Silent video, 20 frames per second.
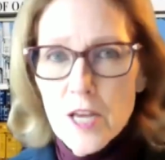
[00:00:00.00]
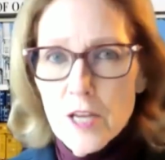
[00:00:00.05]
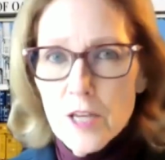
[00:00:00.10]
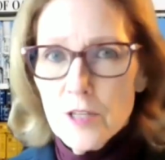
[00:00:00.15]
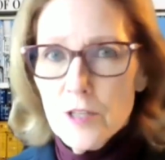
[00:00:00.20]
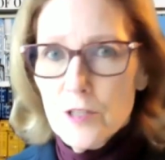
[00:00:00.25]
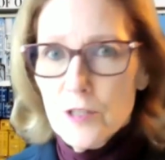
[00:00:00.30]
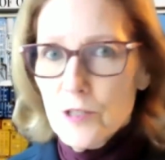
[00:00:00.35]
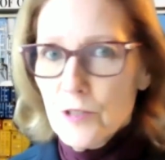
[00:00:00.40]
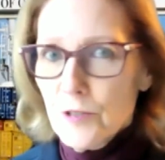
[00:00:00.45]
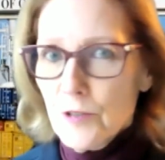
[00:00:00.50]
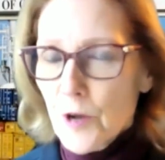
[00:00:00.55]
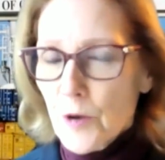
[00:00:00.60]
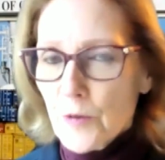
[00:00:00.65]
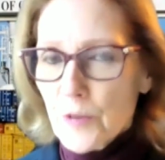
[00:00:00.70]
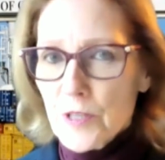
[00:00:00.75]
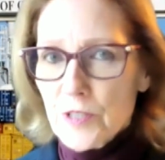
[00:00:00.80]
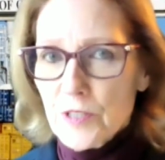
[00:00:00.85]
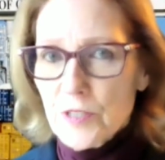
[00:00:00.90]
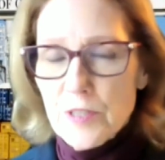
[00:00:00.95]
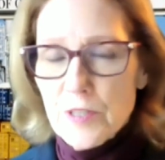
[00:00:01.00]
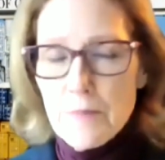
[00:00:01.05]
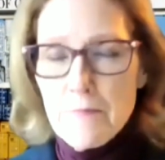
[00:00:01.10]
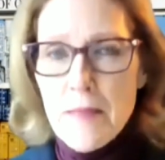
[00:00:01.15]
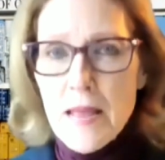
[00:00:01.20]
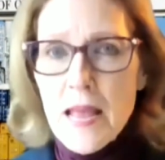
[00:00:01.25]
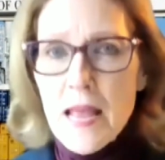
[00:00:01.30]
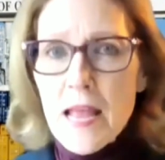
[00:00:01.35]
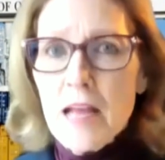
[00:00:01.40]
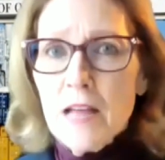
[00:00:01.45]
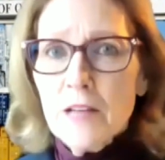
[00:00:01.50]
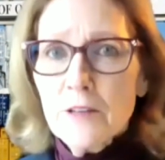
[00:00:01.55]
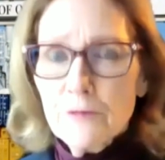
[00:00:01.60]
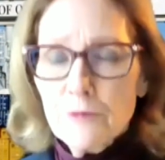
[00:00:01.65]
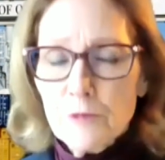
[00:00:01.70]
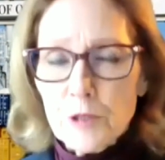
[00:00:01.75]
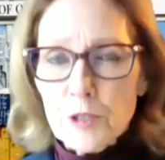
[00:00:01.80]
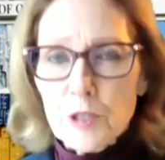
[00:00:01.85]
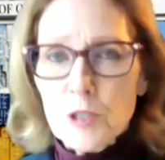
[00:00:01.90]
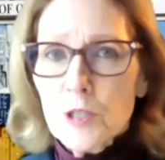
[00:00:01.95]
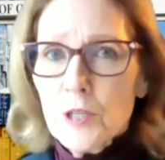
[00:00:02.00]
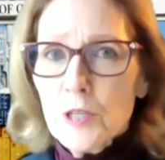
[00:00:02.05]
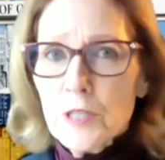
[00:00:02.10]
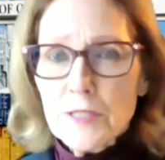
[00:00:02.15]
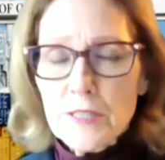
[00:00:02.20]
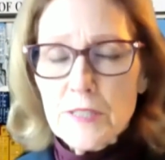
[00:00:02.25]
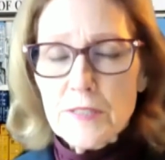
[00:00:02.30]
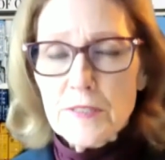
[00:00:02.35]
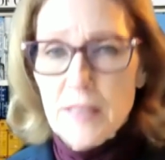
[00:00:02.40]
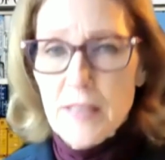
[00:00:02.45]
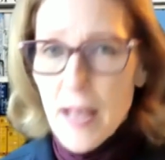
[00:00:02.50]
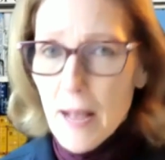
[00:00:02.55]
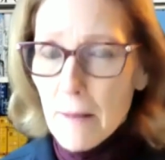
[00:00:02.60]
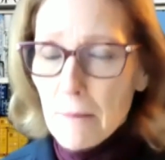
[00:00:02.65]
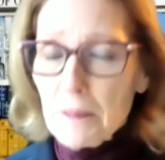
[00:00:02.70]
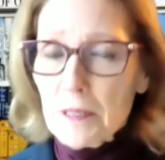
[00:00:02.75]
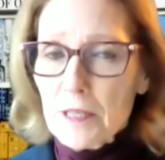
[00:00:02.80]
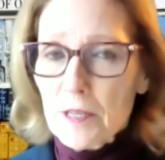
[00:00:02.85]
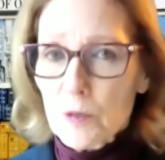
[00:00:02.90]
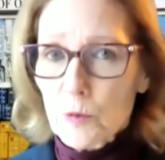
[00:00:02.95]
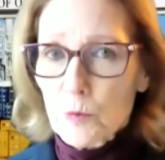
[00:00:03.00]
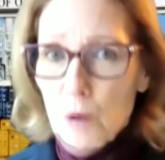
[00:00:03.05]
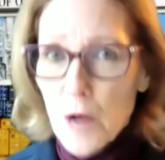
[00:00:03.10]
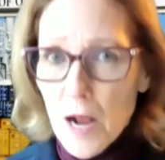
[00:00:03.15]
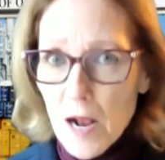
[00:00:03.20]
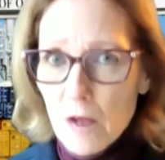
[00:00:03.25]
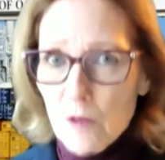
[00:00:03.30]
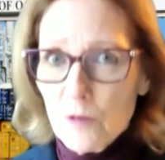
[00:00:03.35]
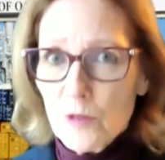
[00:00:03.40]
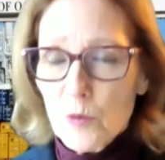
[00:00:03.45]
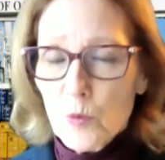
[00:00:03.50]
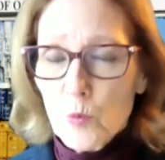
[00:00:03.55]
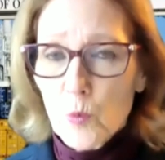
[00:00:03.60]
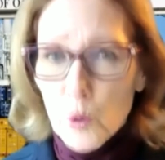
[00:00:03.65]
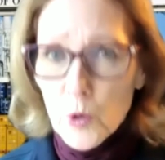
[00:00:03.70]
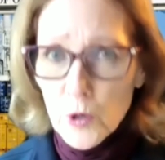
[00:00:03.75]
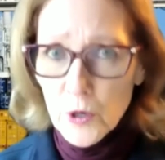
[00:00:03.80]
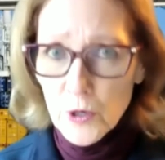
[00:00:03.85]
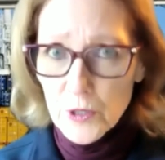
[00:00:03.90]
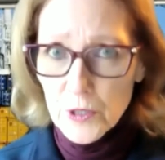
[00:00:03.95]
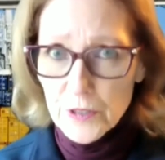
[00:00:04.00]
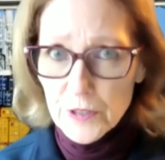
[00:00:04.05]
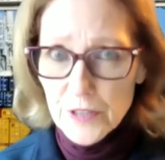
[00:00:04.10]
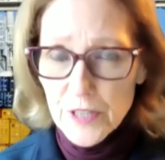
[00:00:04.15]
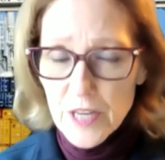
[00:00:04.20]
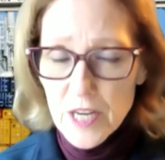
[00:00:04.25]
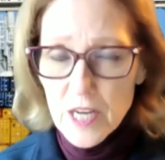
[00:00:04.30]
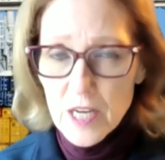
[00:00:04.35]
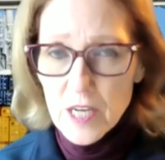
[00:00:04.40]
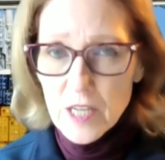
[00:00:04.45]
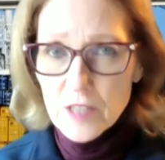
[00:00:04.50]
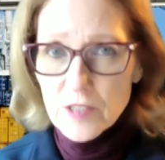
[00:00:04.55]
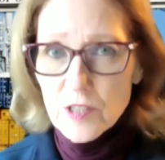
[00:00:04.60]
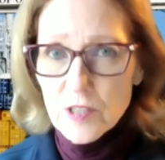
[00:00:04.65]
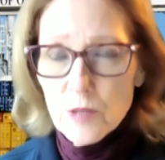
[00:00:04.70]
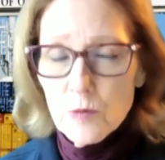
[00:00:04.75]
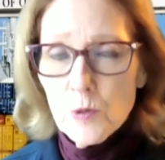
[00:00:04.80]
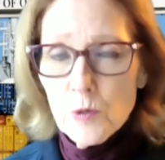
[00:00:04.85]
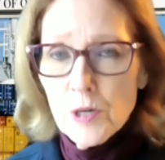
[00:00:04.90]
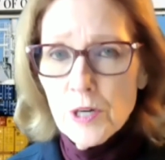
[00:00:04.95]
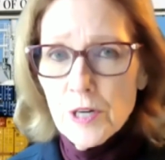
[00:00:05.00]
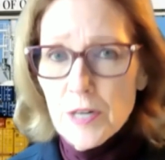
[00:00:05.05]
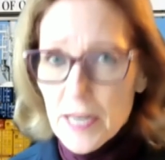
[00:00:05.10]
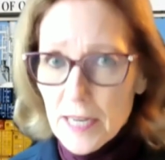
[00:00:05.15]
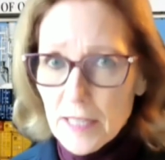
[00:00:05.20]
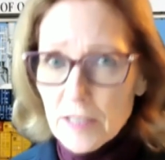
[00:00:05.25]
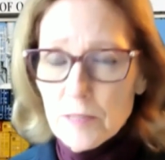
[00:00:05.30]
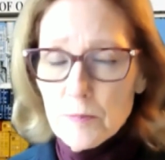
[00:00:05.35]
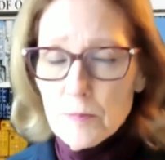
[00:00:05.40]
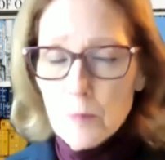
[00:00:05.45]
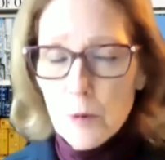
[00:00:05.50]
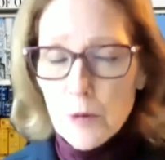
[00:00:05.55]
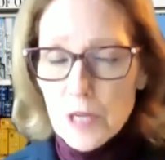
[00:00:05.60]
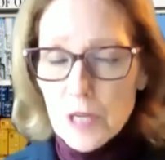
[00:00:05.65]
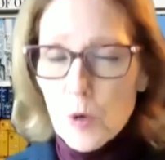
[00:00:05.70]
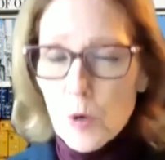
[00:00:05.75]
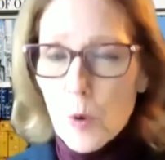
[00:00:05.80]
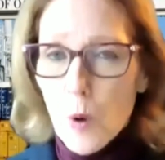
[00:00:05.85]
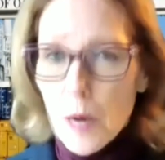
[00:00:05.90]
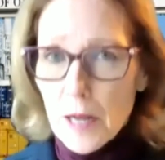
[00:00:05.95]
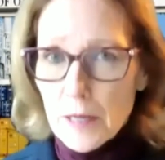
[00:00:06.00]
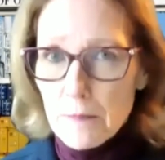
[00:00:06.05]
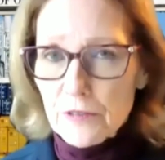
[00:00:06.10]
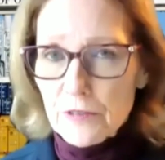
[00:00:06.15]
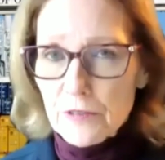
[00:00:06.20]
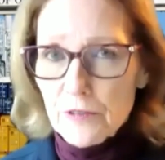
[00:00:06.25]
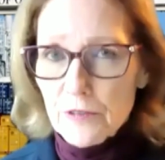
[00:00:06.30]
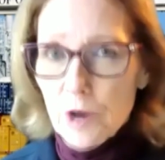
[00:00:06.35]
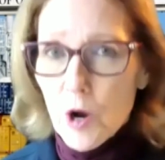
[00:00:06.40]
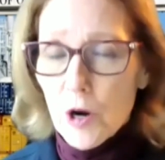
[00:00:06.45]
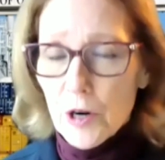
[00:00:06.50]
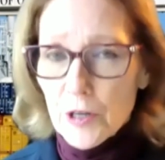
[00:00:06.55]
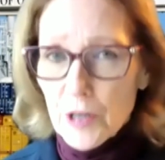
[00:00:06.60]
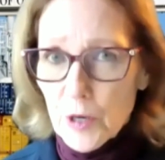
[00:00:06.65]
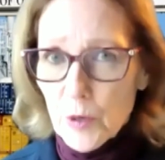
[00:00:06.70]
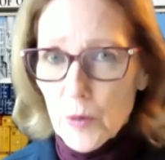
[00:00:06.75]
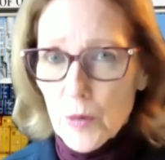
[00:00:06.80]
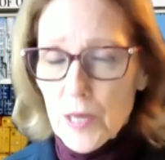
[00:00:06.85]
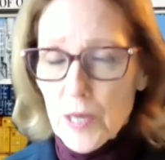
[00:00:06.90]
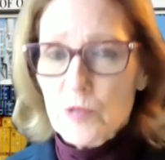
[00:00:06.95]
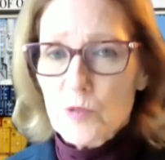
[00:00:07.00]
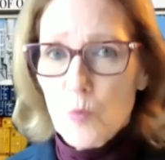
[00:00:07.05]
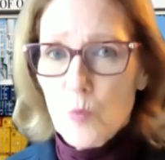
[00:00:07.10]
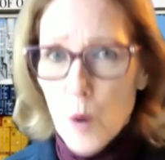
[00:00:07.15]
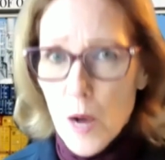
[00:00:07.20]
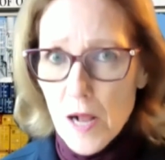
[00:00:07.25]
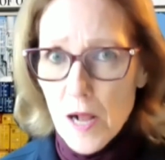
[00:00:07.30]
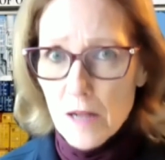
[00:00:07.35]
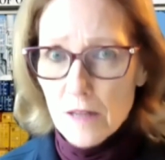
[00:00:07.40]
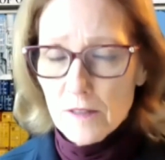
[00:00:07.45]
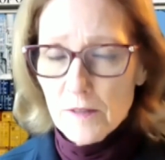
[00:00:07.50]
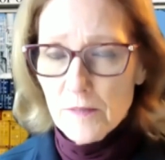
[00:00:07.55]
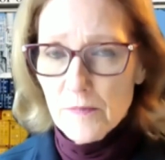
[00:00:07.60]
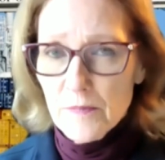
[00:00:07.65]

you know, this demand for goods is happening around the world. So we're exporting quite a bit of cargo as well.